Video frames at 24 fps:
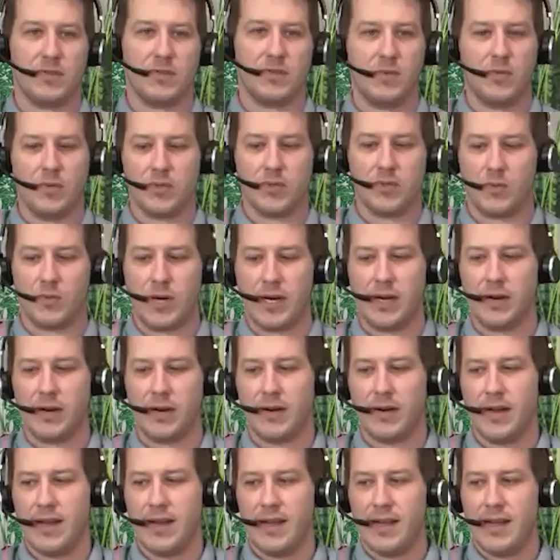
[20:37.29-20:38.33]
of tools
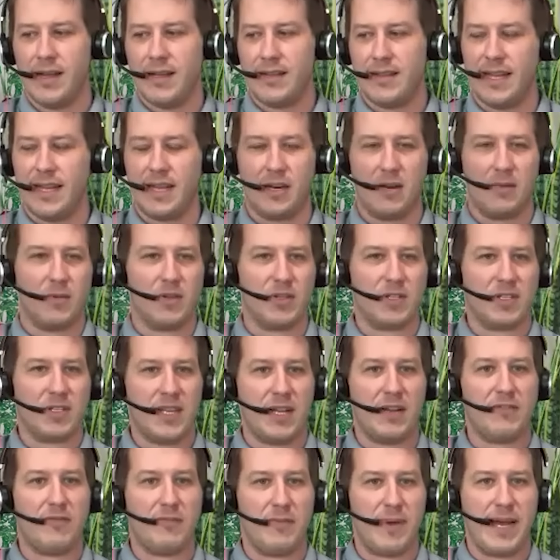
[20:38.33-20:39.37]
where they can almost
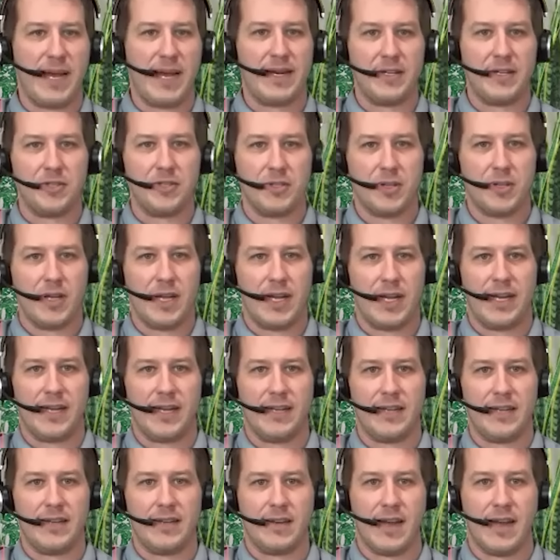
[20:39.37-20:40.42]
self-manage
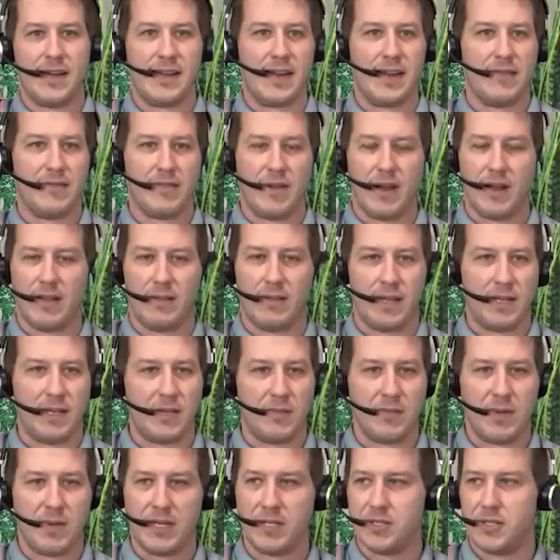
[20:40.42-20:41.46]
and identify, like
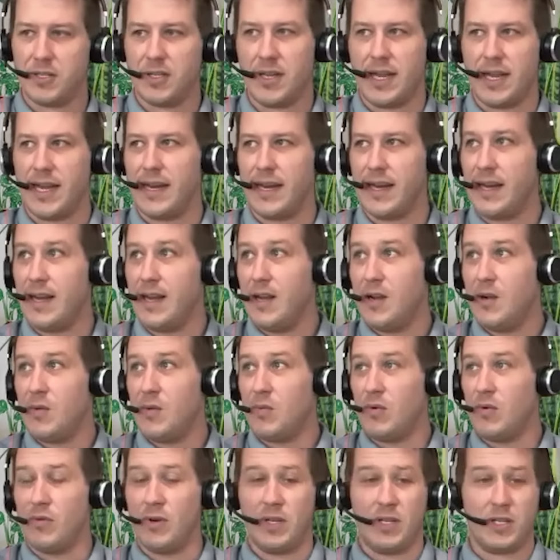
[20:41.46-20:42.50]
you mentioned, hey,
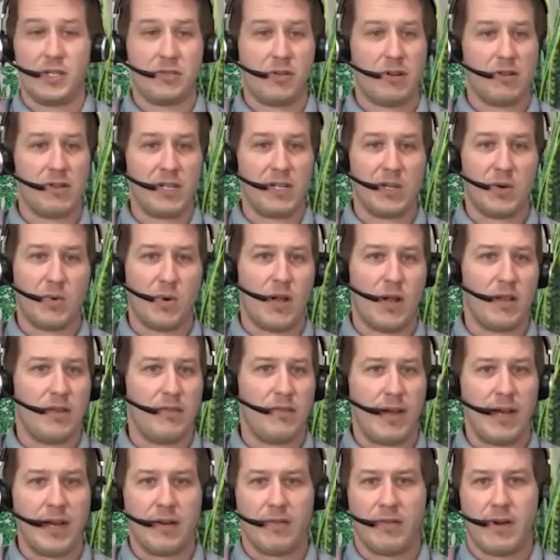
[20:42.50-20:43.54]
we're really struggling to
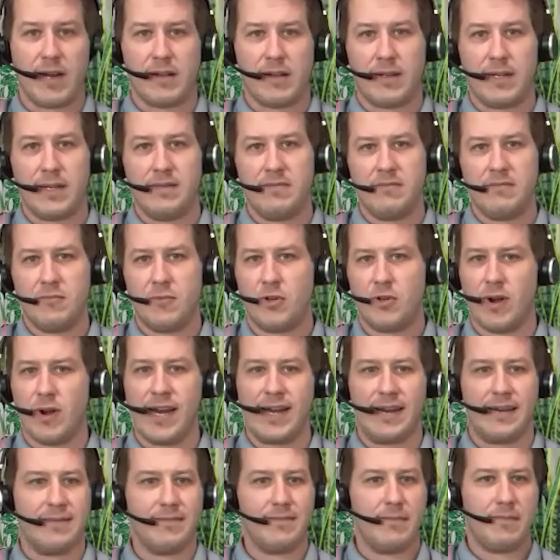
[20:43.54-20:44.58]
qualify correctly.
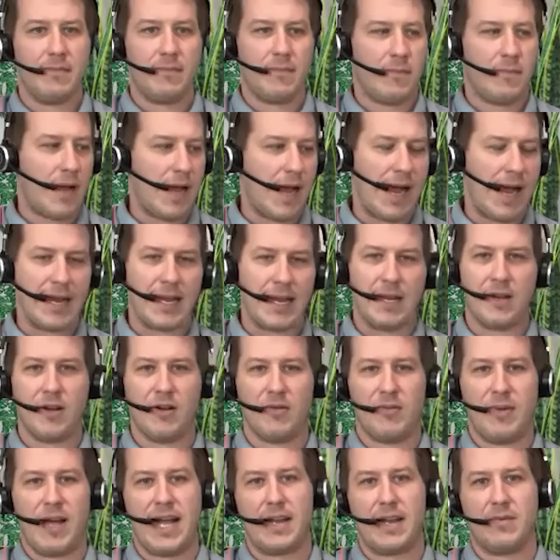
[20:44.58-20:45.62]
Great. I can
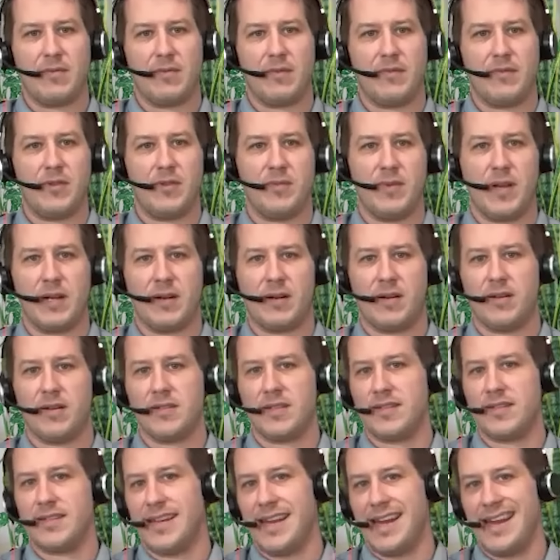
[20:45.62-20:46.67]
go back and review my
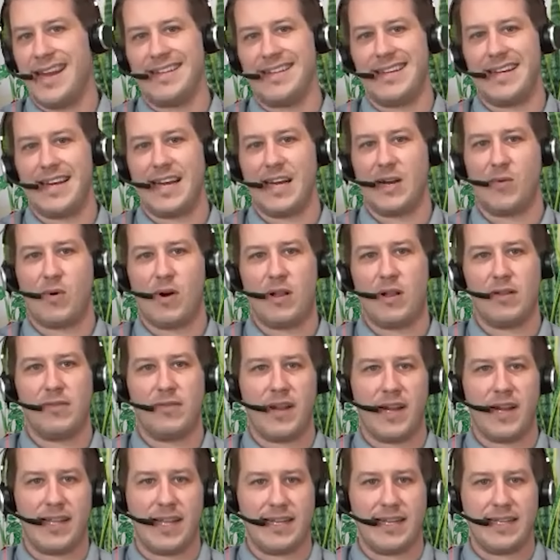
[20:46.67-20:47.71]
calls and say, hey, did I
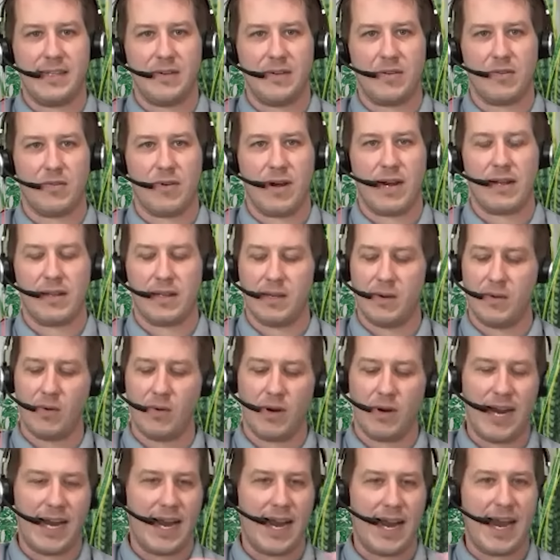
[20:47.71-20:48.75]
qualify that deal correctly?
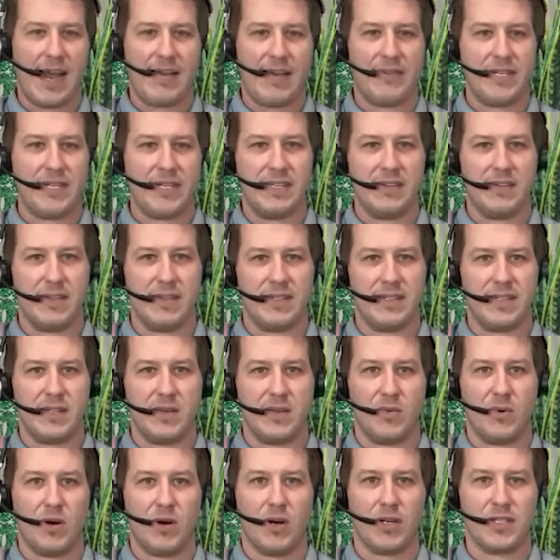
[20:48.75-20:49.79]
Or, hey, I have a deal that's in
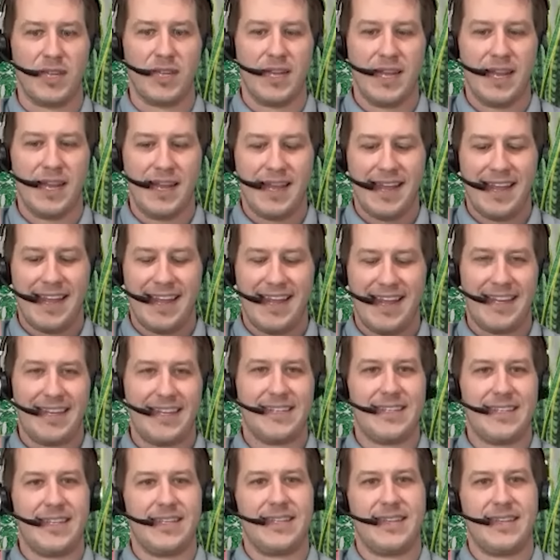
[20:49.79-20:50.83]
the works.
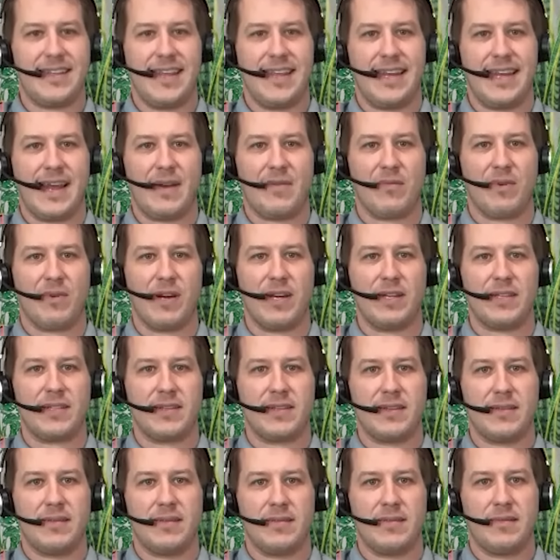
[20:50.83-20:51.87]
Is this thing at
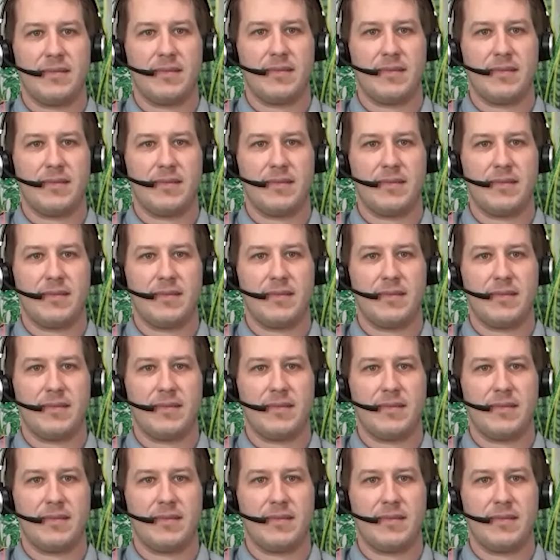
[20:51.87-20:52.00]
risk?